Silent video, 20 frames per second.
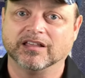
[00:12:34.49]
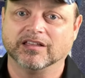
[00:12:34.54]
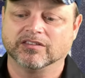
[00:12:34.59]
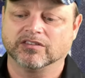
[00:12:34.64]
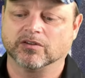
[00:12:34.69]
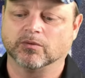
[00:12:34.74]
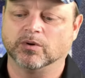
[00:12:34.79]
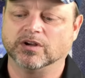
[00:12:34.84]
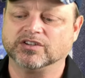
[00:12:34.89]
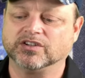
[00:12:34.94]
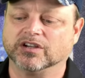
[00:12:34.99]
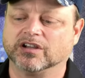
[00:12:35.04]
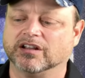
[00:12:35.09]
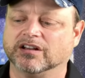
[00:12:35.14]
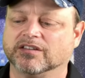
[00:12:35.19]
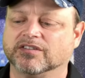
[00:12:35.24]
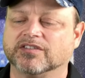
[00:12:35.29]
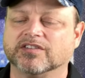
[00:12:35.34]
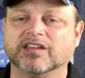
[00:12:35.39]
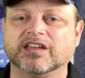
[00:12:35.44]
So what you're going
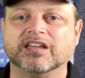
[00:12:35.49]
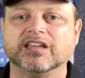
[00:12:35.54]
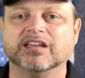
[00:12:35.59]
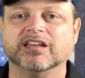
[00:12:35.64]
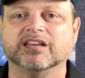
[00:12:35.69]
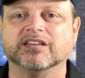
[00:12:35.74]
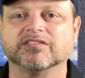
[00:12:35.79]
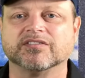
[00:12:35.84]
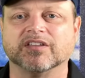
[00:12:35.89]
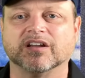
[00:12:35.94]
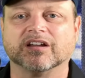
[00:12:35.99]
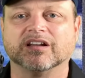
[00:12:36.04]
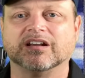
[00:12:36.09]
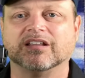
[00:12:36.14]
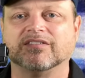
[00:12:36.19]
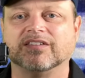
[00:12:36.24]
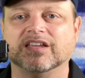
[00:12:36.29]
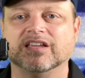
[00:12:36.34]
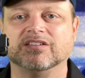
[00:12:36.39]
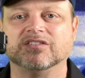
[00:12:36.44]
to see is they're going to
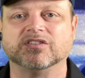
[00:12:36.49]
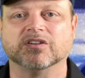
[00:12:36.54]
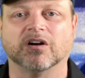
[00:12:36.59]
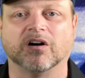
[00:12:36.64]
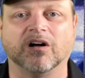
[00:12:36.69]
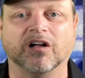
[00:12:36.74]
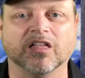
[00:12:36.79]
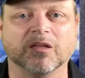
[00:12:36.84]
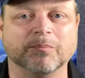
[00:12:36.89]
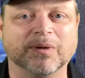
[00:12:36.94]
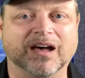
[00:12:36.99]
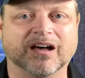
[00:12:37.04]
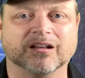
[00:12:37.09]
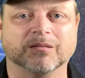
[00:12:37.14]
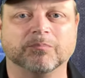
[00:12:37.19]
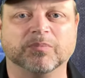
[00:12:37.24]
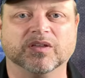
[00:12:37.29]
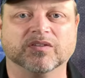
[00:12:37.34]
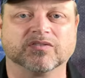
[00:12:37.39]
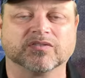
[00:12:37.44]
teach you all about a
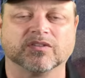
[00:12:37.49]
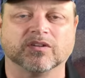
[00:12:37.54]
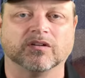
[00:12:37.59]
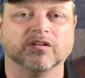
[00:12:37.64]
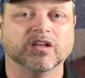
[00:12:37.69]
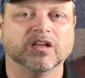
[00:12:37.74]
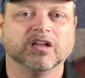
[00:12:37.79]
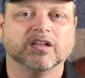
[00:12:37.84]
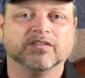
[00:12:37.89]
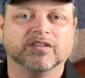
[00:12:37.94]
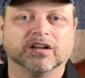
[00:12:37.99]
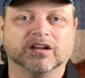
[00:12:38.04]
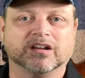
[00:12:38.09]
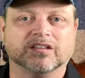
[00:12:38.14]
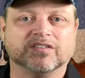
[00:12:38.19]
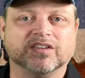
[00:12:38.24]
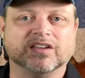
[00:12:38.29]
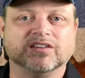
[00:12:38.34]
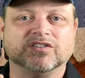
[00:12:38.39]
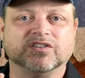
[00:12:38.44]
pistol. They're going to
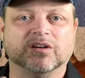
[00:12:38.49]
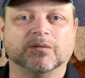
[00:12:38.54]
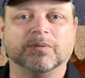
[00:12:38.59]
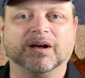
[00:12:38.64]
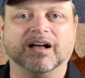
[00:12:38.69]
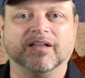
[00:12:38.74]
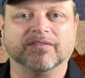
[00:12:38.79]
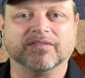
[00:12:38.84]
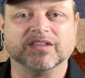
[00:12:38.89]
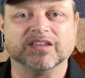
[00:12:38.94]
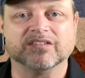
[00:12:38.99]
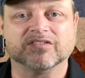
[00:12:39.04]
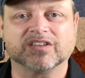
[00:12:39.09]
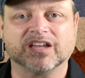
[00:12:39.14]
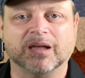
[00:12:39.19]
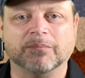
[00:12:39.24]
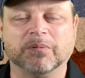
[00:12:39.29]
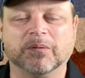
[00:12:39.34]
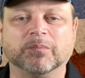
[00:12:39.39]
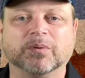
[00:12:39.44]
teach you about these
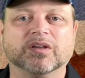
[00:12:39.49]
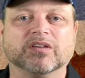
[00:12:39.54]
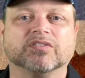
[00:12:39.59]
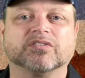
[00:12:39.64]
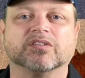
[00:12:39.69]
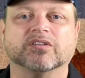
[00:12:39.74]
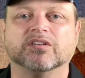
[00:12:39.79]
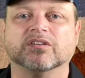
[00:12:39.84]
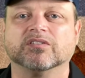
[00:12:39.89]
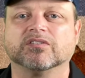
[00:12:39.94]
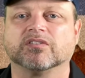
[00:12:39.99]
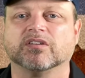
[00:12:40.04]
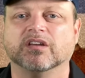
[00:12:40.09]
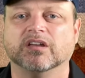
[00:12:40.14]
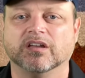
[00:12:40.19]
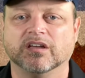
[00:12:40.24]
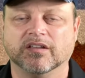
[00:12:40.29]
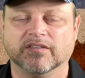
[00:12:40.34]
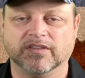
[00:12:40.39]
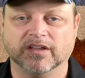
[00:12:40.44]
type of pistols.
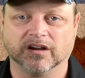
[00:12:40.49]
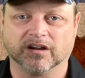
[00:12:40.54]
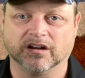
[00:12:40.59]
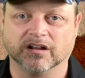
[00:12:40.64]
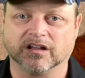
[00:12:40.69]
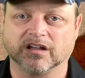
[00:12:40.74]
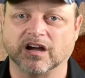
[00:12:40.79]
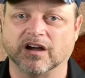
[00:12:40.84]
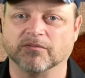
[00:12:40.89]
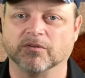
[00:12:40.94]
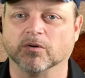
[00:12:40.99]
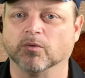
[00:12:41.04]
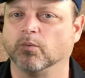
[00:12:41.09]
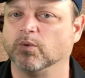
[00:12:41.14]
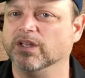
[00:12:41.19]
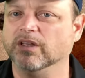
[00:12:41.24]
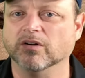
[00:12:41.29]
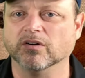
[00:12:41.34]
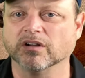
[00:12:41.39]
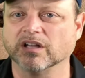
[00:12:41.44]
They're going to cover
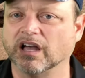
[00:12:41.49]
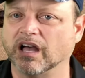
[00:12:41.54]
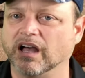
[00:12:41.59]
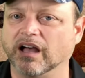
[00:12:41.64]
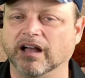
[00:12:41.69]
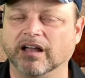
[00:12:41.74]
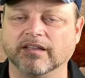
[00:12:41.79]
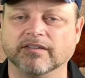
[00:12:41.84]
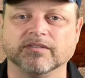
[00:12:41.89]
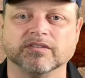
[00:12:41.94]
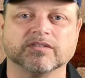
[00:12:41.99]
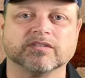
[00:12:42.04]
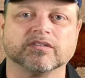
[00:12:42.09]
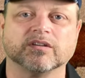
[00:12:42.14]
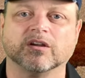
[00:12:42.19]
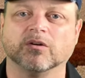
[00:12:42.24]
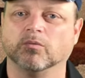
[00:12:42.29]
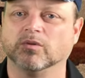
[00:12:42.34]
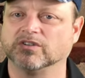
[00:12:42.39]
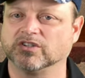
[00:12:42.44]
wheel guns,
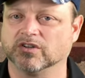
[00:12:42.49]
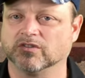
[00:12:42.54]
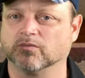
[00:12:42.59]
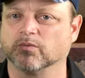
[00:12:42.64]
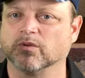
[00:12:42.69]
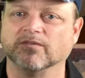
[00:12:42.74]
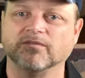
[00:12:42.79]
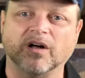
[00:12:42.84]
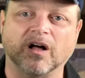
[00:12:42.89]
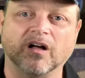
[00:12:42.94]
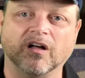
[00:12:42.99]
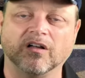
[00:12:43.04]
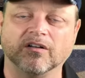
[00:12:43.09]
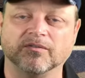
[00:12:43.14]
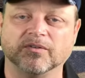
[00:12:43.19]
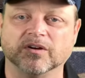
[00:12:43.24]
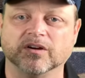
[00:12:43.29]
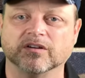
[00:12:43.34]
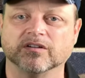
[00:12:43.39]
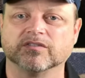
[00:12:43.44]
which is
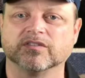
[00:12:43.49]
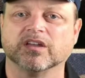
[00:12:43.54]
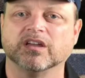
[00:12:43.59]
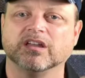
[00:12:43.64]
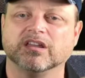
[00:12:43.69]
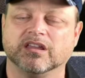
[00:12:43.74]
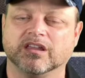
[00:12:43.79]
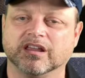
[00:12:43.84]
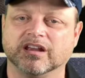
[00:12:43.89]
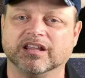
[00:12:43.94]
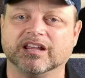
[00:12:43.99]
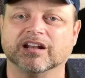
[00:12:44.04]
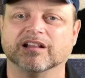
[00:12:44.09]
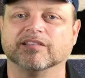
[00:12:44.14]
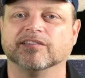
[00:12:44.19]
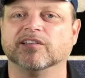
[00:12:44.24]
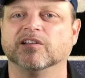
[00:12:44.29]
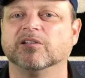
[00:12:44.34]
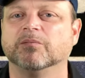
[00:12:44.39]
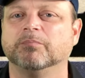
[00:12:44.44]
revolvers. You're going to get a
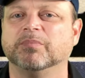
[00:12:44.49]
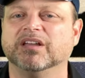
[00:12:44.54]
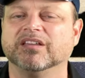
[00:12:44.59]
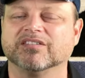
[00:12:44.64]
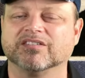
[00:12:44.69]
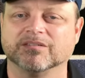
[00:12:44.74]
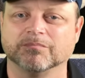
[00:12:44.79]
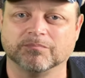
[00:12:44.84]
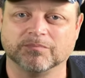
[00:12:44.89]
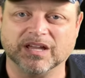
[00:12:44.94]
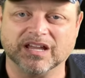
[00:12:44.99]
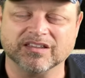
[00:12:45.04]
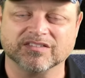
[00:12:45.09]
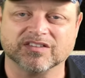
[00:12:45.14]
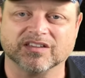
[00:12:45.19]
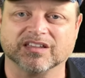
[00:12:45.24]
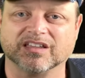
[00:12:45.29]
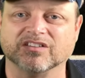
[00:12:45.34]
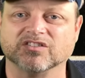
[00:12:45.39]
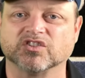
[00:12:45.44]
little
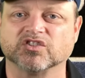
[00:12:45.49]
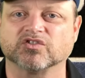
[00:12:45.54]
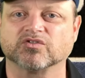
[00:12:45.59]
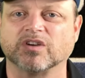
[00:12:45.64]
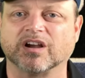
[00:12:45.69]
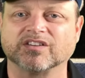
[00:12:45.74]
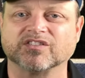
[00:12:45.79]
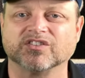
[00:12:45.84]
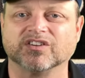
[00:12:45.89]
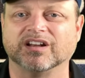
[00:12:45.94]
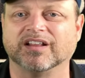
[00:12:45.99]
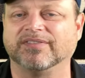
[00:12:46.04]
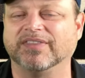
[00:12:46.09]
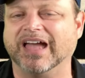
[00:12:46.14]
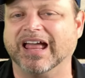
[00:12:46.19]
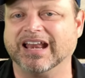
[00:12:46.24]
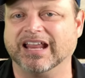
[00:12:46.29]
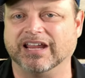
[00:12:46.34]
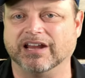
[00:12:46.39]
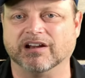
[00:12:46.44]
basic instruction at
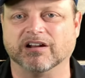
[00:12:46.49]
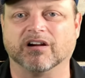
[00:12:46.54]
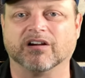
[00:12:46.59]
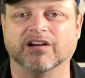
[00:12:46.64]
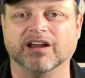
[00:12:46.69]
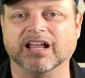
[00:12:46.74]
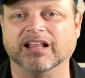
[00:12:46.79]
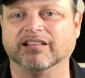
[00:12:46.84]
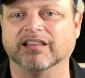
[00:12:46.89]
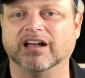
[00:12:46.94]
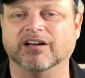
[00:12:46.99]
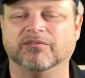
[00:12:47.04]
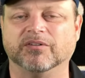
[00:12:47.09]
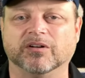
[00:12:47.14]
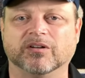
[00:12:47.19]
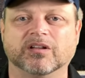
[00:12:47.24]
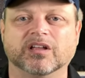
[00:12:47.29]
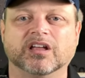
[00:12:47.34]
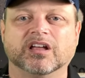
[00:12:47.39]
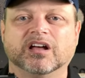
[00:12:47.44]
that NRA
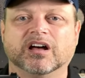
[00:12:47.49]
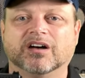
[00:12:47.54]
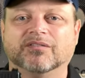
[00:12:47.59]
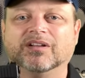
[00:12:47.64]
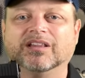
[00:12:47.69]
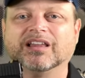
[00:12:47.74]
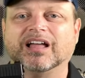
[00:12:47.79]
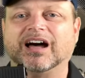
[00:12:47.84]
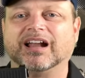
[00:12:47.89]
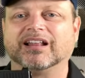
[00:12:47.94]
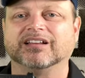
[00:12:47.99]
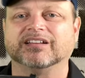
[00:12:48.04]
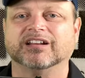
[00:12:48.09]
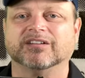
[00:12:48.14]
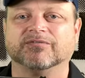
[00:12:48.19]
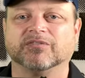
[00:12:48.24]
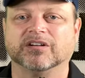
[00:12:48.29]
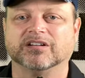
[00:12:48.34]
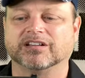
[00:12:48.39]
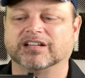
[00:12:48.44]
level of a lot of
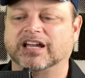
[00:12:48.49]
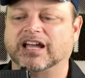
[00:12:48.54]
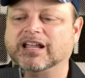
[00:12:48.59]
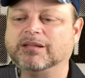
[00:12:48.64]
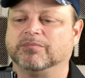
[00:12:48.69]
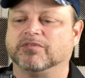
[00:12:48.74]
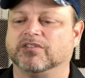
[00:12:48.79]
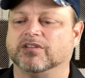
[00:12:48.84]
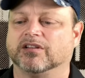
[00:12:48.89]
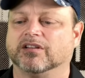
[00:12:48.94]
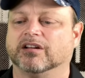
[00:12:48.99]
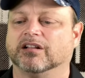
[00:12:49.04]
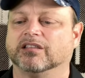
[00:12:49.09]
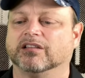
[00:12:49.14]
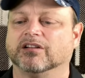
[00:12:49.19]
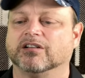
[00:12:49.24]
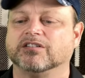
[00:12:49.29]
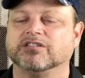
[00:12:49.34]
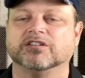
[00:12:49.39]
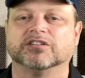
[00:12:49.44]
different types. You're going to
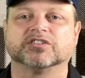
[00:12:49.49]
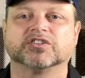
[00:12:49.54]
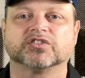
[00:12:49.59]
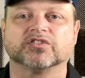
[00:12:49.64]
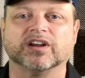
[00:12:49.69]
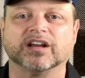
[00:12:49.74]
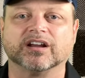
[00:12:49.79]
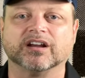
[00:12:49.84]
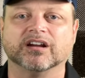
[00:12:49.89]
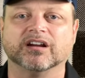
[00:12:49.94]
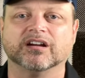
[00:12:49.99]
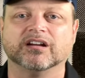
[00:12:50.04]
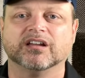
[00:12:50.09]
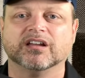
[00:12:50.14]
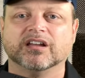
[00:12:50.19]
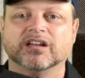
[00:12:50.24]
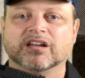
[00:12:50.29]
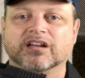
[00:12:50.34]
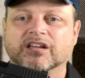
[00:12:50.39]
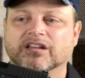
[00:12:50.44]
learn your trigger.
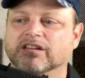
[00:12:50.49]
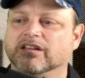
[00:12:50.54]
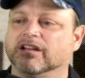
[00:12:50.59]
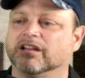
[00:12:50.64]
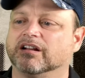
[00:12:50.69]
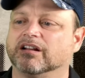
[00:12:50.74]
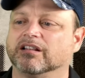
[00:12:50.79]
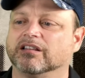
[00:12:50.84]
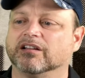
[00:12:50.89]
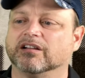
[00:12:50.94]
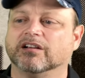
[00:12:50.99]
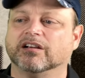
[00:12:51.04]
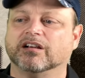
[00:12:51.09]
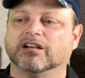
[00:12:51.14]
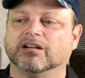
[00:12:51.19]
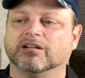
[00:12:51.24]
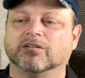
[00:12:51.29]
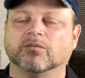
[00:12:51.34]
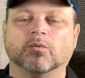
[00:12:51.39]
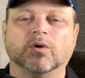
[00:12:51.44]
You're going to
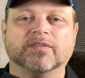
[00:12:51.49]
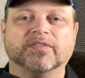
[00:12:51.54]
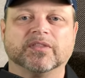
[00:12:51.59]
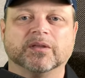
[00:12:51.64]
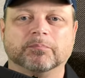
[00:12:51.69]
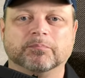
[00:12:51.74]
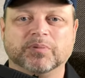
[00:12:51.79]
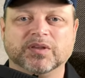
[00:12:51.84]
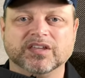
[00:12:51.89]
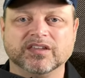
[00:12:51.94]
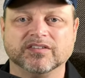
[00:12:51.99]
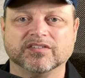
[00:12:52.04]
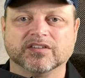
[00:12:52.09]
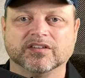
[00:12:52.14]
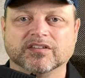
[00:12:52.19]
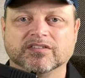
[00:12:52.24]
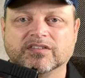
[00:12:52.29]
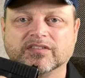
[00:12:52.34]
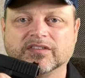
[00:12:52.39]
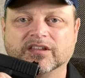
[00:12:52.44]
learn what the
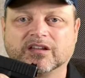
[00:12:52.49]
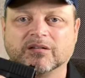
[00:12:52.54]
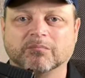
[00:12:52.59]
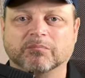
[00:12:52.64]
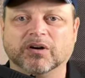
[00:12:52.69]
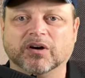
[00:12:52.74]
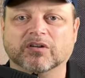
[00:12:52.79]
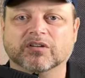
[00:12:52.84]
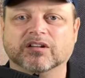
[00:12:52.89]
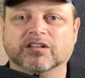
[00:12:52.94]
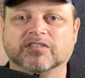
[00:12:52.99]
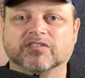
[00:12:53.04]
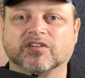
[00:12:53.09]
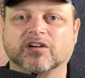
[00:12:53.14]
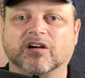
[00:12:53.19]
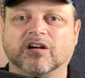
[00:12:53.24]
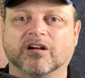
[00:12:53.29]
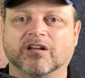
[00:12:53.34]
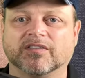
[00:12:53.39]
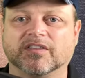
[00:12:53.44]
pieces and the components
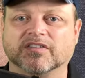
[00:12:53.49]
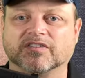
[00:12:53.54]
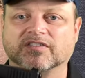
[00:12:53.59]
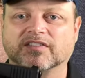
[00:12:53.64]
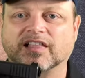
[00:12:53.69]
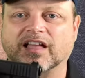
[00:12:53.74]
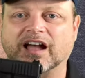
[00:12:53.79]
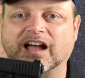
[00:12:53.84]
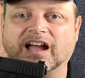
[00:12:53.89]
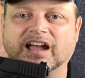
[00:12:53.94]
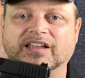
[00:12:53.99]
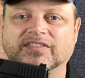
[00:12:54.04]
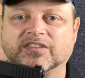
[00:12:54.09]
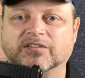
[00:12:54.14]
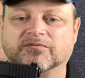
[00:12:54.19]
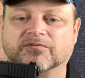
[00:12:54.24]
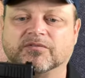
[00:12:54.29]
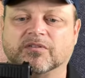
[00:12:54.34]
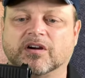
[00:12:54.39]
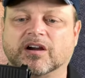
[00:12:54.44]
are, the slide, the
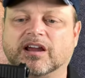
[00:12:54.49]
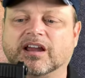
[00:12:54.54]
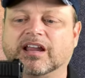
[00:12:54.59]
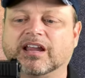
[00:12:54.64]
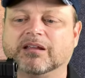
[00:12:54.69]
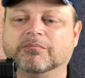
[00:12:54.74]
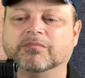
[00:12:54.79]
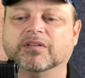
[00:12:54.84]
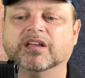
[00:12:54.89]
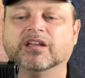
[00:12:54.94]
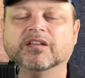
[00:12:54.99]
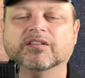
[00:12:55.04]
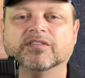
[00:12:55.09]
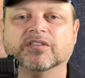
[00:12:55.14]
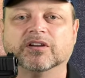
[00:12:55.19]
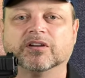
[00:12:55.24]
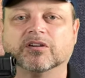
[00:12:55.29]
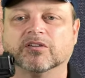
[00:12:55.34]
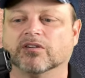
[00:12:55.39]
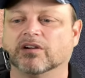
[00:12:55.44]
frame,
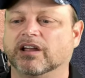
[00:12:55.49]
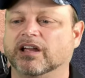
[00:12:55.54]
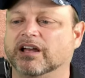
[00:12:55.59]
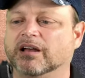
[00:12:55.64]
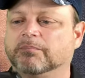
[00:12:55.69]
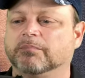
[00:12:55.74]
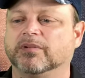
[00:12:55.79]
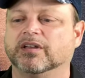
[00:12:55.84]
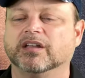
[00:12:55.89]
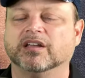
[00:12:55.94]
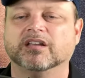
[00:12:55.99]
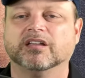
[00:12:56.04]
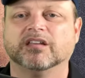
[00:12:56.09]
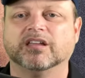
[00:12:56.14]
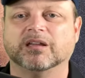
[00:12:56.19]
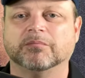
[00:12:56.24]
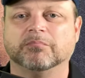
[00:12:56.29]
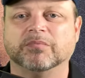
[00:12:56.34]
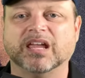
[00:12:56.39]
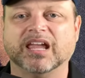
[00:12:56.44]
the grip.
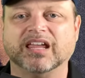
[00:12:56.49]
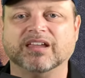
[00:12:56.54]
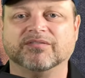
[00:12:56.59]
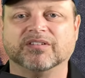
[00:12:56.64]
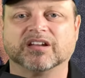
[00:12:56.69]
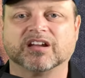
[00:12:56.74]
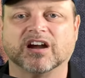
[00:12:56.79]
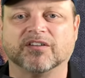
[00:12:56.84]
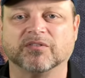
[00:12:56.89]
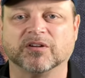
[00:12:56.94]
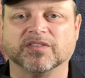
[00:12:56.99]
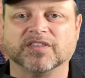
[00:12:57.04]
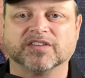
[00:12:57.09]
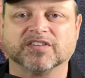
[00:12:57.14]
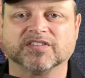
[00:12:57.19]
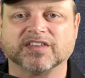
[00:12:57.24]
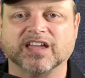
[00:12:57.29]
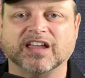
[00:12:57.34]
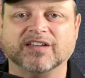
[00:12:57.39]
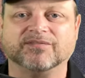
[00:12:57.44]
It may even cover the
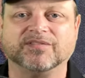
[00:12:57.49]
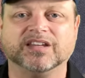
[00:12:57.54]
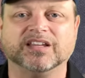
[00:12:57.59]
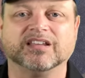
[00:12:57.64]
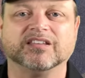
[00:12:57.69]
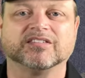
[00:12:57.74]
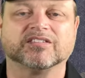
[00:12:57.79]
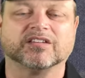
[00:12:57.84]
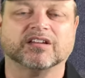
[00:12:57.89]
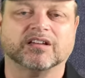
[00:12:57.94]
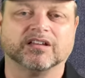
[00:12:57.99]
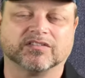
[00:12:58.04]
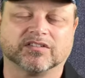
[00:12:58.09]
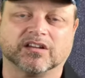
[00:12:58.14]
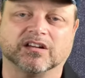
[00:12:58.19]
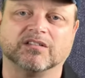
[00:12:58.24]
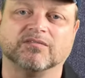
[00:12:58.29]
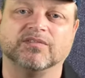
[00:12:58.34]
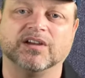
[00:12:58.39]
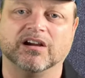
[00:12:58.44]
safeties. It's
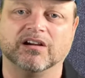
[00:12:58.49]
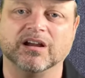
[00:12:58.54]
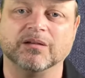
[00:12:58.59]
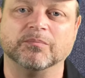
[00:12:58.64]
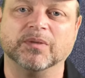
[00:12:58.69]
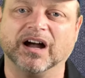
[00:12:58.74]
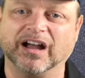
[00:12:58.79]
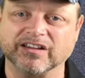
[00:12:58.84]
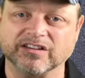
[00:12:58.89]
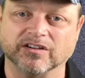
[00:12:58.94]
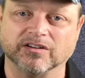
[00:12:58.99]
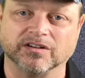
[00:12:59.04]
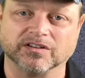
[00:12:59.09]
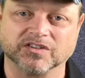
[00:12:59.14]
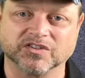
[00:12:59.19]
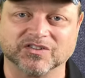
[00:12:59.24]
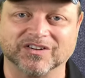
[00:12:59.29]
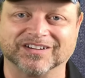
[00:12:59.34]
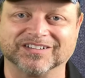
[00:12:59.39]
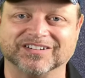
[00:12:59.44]
going to vary by your
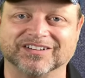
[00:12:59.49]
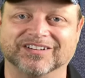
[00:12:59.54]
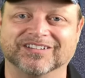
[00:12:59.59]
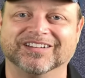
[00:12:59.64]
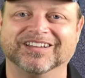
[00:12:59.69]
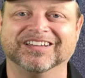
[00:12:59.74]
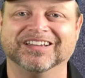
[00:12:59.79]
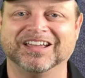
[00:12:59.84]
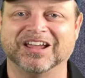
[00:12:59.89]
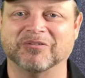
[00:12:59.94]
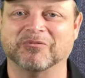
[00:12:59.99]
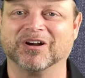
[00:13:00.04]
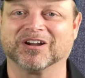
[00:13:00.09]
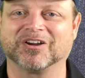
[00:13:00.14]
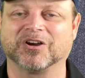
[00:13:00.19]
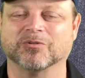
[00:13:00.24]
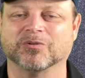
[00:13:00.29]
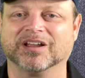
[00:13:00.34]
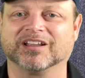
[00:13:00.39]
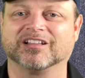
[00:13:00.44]
instructor and what
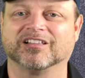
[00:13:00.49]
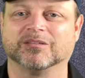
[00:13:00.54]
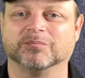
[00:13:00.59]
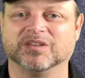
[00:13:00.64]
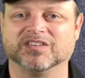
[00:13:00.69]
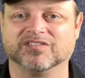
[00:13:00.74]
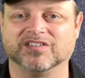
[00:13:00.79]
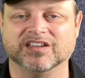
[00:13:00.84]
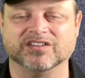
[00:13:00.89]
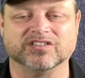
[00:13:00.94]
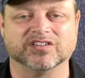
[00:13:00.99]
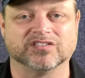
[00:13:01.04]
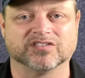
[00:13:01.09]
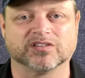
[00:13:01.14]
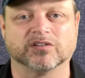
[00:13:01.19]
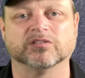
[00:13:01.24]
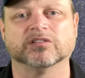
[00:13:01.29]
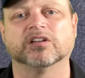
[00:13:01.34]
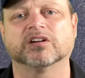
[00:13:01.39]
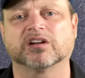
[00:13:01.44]
curriculum he's teaching.
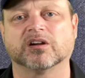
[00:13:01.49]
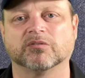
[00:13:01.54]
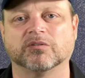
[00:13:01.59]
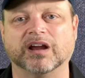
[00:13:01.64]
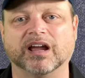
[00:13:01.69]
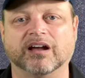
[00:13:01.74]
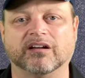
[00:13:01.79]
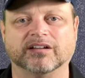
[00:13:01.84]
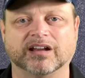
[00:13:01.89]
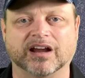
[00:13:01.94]
So look around.